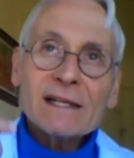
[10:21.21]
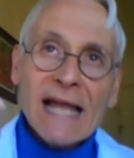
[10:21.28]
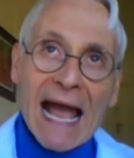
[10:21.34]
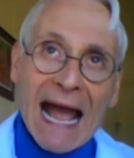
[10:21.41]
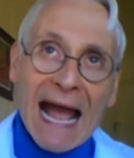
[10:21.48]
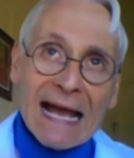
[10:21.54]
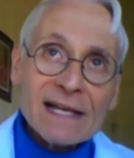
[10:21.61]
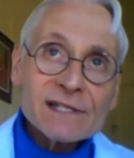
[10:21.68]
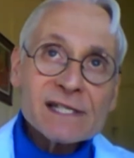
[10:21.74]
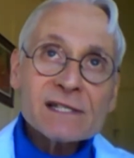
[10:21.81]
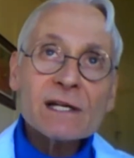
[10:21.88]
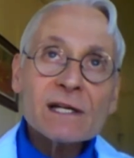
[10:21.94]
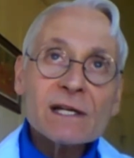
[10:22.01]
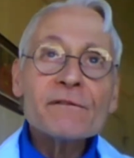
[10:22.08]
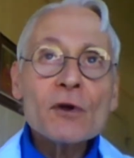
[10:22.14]

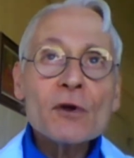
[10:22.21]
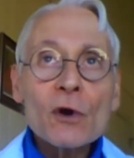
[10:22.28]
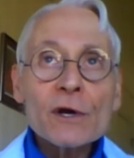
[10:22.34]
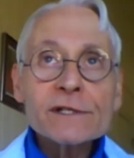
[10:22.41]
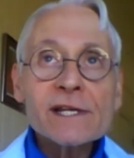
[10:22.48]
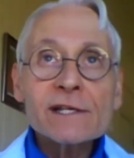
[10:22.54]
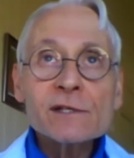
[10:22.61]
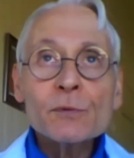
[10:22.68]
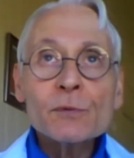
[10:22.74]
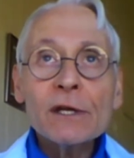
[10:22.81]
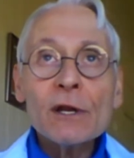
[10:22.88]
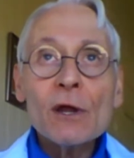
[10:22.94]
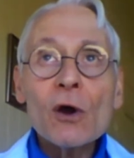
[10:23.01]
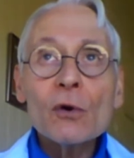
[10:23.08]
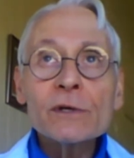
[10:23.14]
as of course, as we
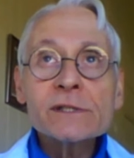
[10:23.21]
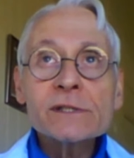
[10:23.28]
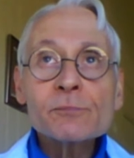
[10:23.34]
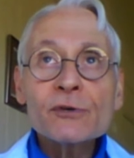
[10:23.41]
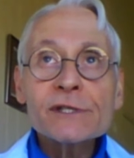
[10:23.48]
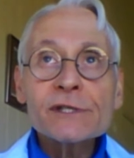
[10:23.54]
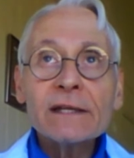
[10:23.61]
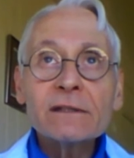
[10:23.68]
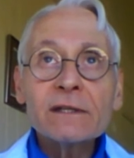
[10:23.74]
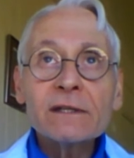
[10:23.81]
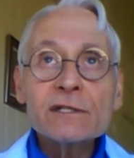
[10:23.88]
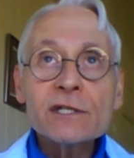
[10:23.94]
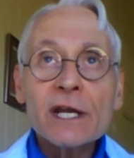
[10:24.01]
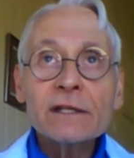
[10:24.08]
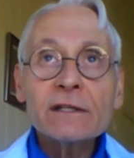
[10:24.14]
know, is presented
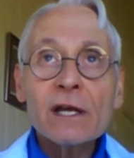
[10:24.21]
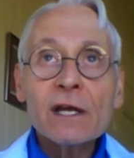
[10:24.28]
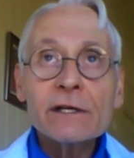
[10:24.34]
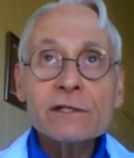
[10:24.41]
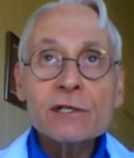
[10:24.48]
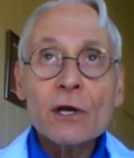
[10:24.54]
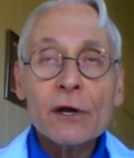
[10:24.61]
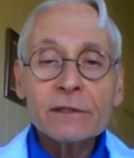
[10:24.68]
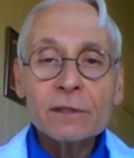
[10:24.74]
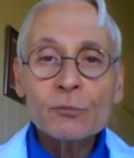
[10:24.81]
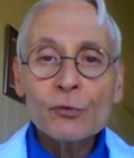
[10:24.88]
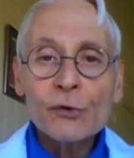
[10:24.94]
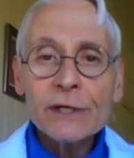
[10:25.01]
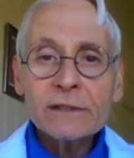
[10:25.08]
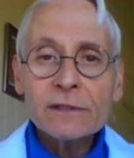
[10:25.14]
in Chaitanya
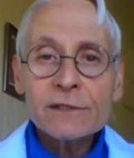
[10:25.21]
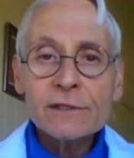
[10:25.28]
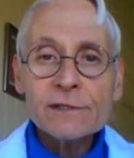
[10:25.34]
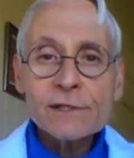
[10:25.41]
Charitamrita.